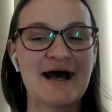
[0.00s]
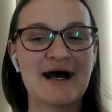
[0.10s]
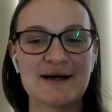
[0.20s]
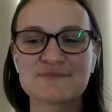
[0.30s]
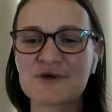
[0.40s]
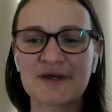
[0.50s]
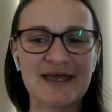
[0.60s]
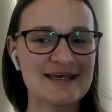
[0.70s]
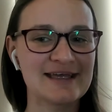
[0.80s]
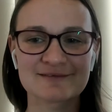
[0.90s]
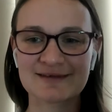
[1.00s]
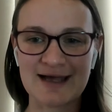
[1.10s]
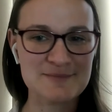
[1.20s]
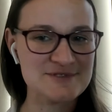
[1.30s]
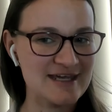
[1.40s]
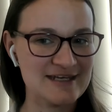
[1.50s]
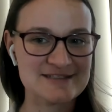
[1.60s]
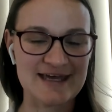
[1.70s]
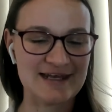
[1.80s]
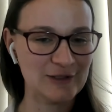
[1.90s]
Um, so yeah, it comes down
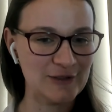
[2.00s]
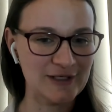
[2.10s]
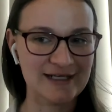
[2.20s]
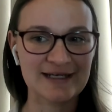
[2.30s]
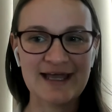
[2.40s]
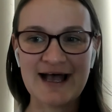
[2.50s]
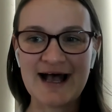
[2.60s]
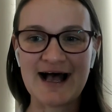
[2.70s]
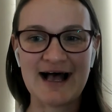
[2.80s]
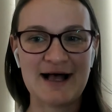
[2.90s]
to that learning, right, okay.